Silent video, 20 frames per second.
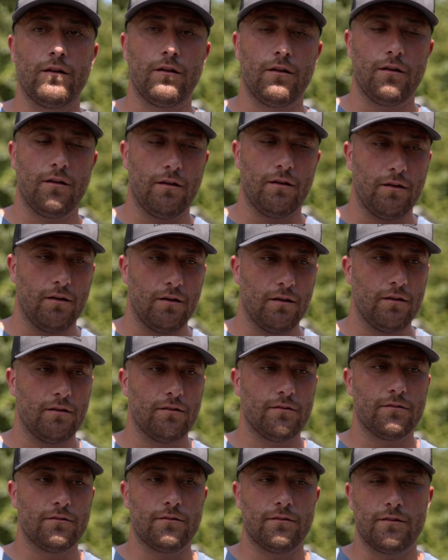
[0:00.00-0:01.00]
and
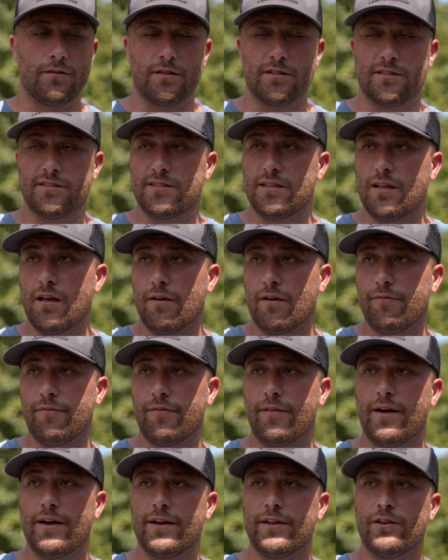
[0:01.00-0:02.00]
learning what works and what
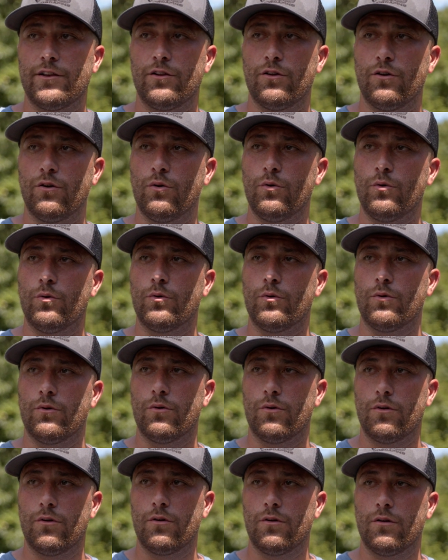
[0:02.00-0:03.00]
doesn't work
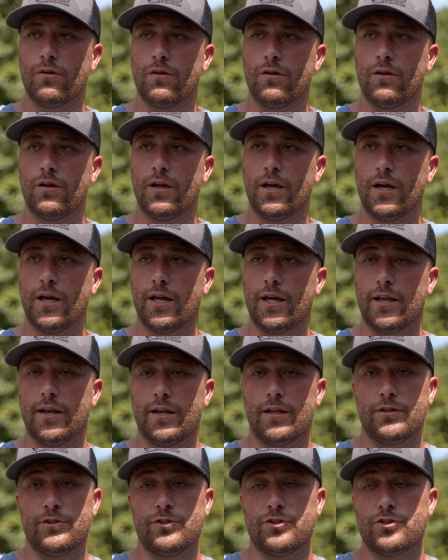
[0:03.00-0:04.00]
kind of led me to